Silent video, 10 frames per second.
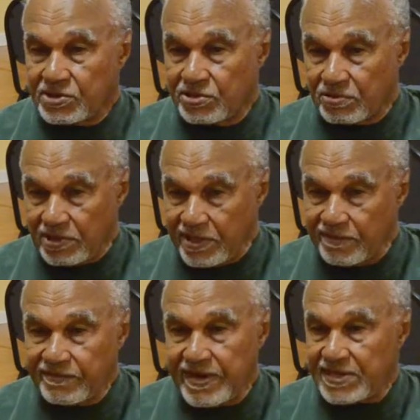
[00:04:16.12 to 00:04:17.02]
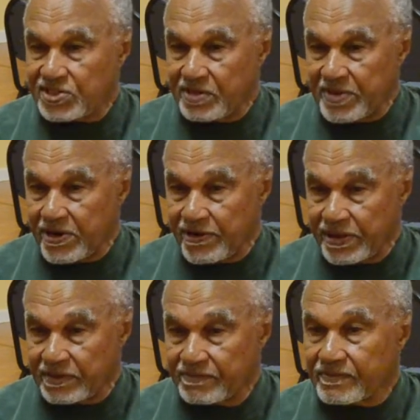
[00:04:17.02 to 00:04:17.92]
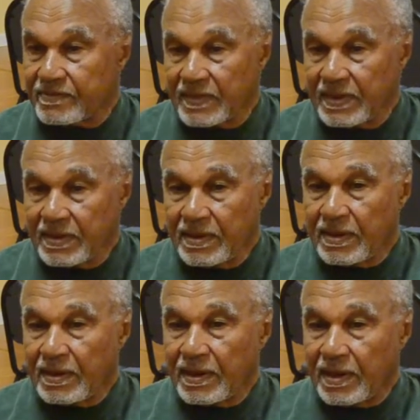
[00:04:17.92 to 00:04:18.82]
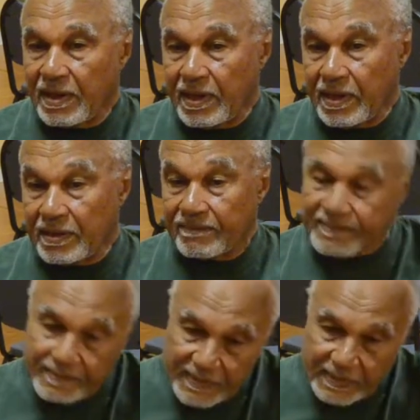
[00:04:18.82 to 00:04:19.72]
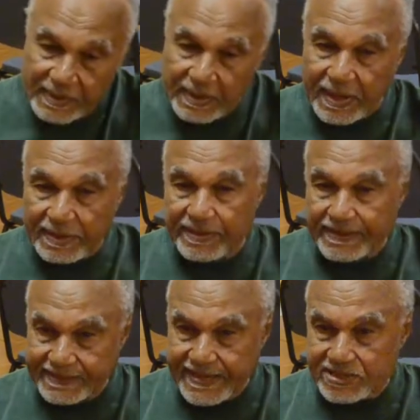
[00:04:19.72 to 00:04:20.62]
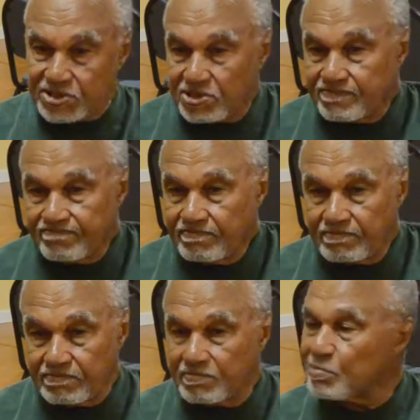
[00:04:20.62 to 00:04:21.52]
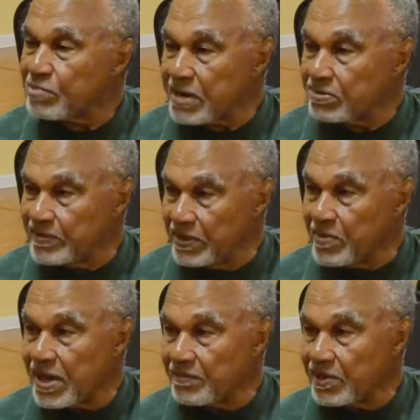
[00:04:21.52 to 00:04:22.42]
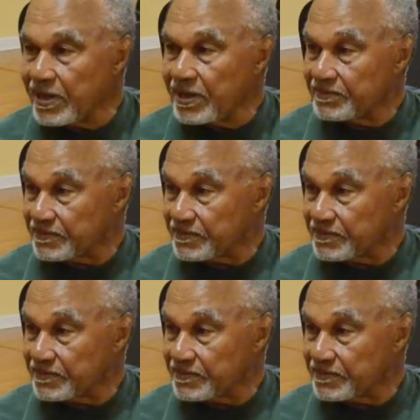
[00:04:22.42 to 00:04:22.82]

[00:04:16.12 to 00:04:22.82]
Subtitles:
to live as an American. And I think that's probably the bottom line.